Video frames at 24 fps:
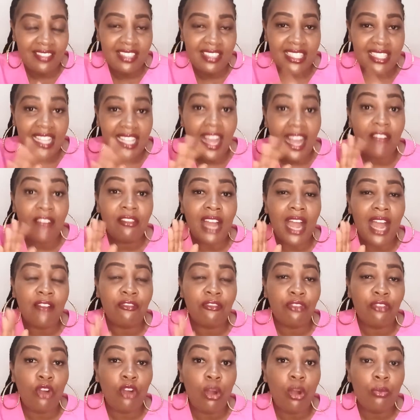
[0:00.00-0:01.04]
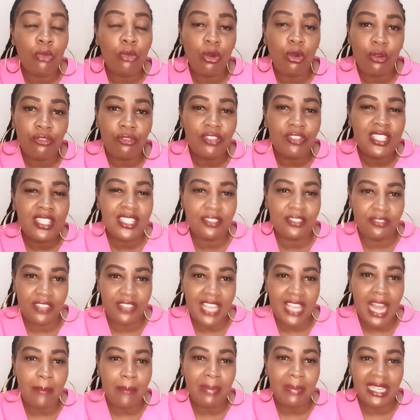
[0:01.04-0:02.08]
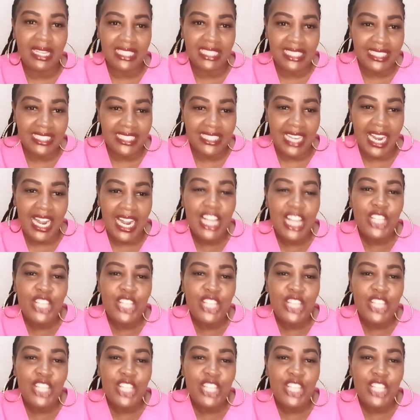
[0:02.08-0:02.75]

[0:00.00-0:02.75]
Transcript: These are a form of severe malaria.